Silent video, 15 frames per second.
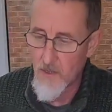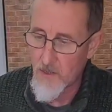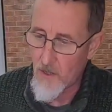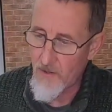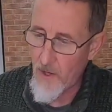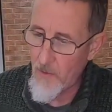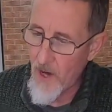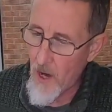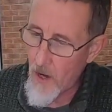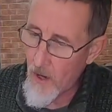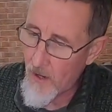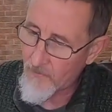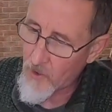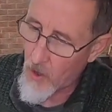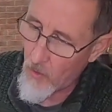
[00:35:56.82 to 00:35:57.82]
So there we
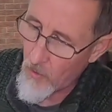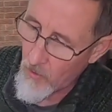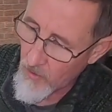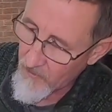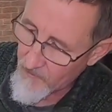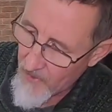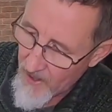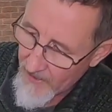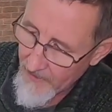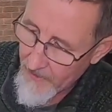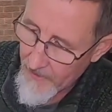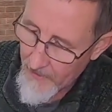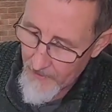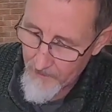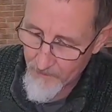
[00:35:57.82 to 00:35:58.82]
are, I've got all of my
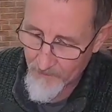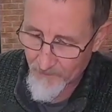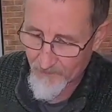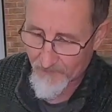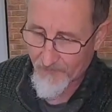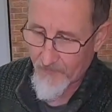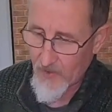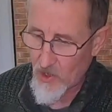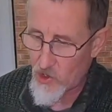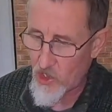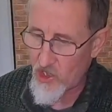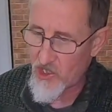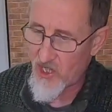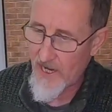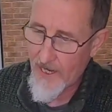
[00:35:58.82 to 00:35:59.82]

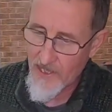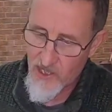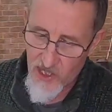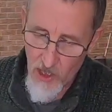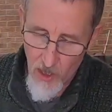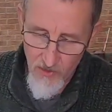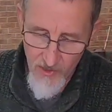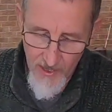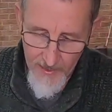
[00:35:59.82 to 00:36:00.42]
GT80 on